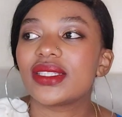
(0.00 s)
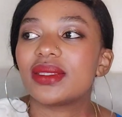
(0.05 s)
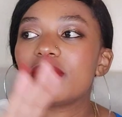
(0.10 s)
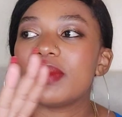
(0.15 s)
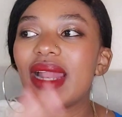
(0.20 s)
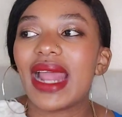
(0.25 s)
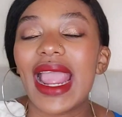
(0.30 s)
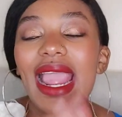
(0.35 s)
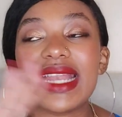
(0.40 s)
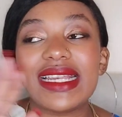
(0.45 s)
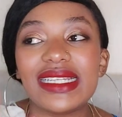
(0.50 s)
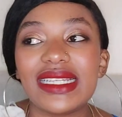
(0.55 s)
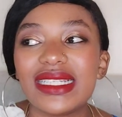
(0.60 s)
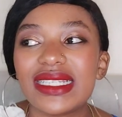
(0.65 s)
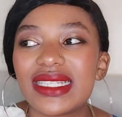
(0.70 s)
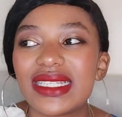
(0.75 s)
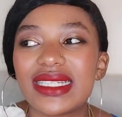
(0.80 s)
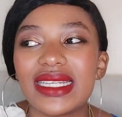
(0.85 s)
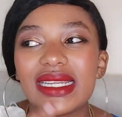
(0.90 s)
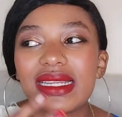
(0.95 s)
But I
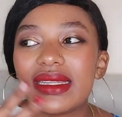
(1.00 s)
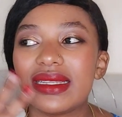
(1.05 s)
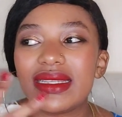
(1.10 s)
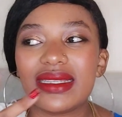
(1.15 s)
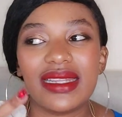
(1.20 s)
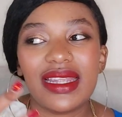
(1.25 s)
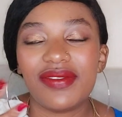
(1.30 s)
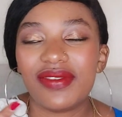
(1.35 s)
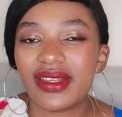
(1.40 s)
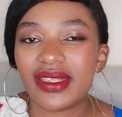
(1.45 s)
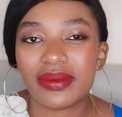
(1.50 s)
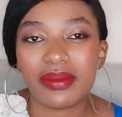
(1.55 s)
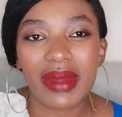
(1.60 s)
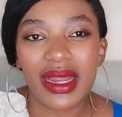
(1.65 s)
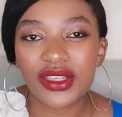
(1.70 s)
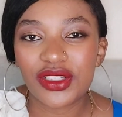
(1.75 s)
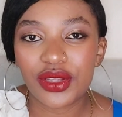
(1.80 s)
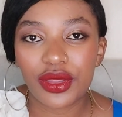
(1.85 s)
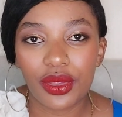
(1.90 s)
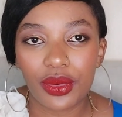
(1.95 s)
didn't take, give it
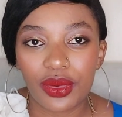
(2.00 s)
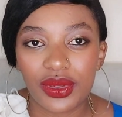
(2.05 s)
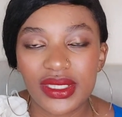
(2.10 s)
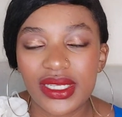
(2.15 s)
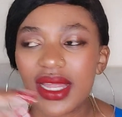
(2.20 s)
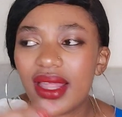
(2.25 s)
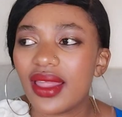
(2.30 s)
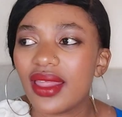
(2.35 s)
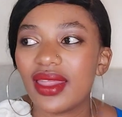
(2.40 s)
much thought.